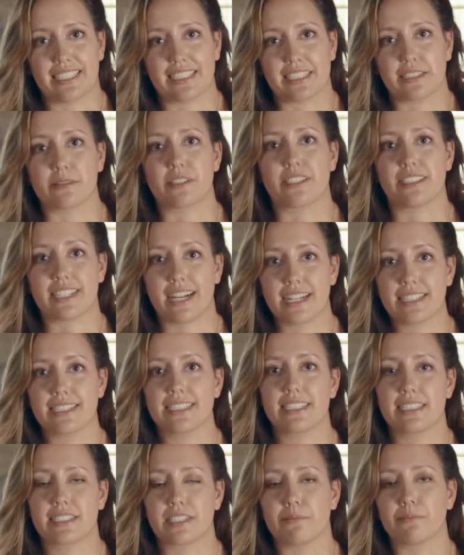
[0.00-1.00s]
as our design
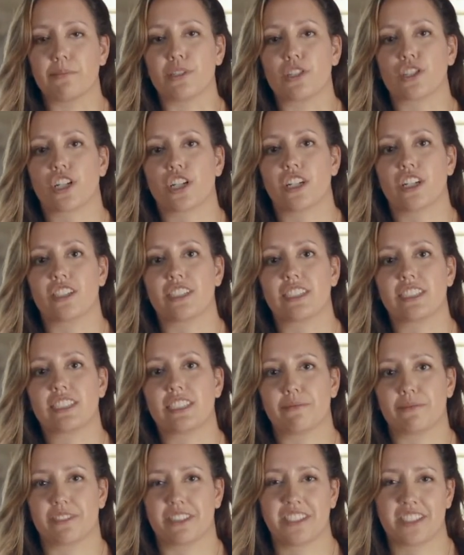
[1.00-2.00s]
system matures
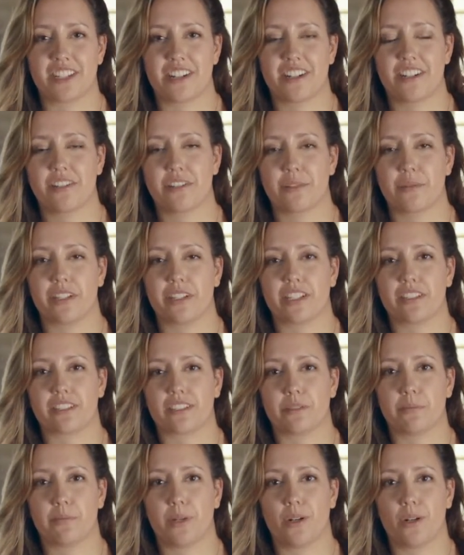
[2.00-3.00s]
and we're starting to work on
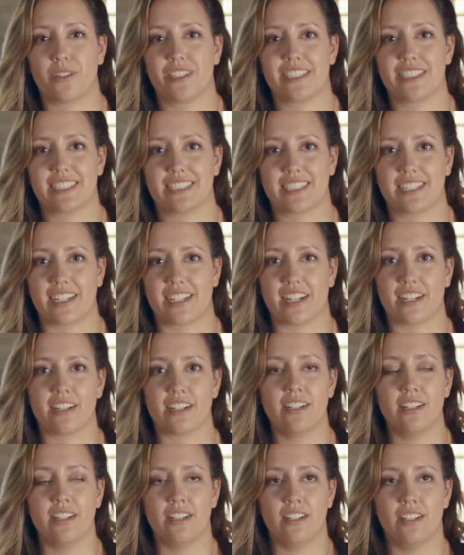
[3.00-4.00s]
components that are
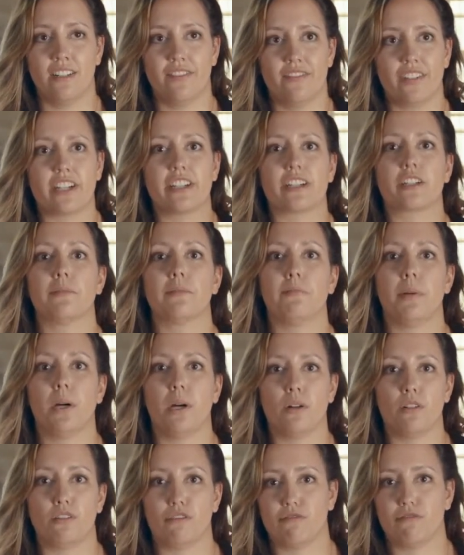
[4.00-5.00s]
very
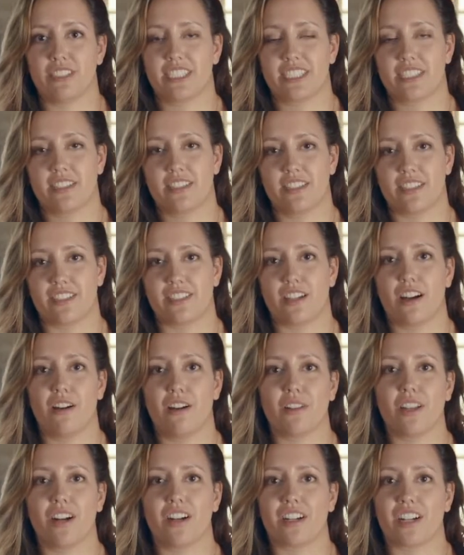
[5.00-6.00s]
composed. They're
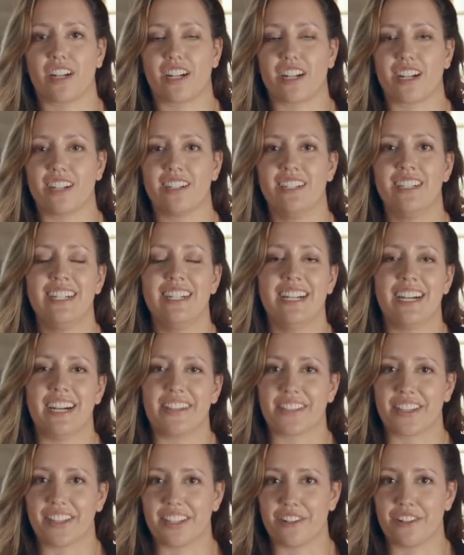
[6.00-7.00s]
no longer
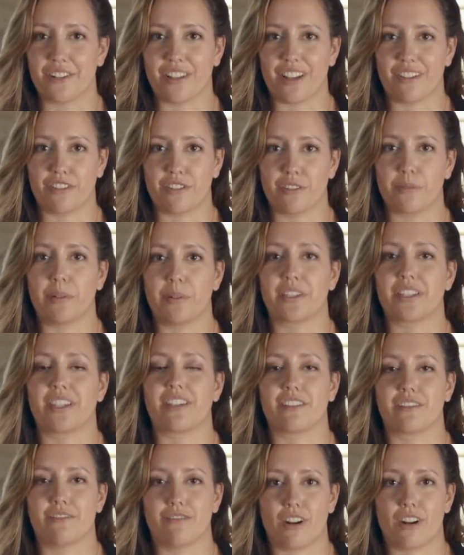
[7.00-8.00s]
at the low level, but they
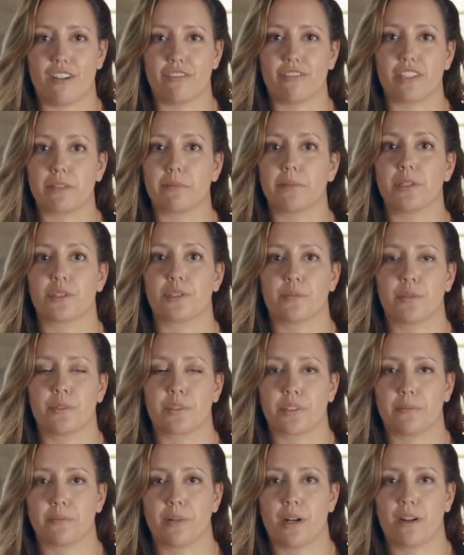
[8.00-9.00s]
are involving multiple
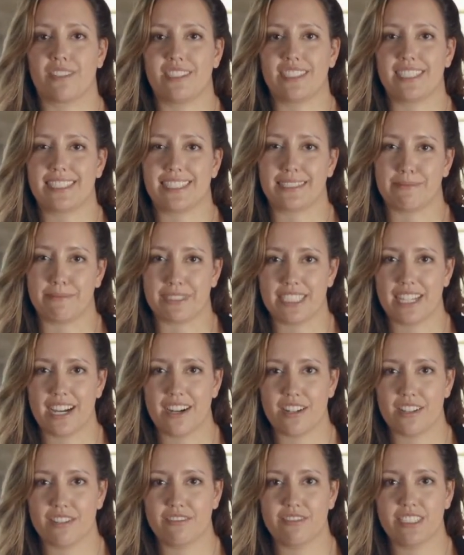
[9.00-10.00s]
components
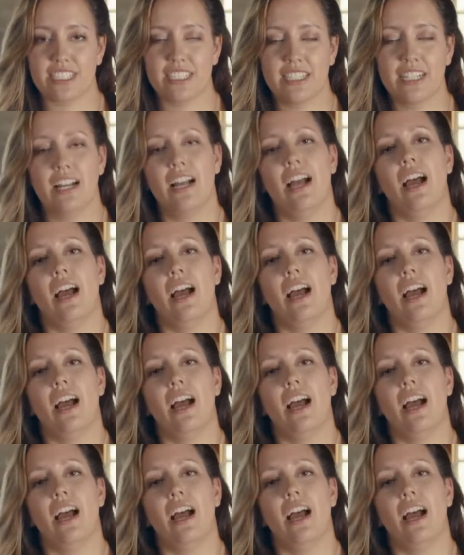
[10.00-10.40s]
themselves.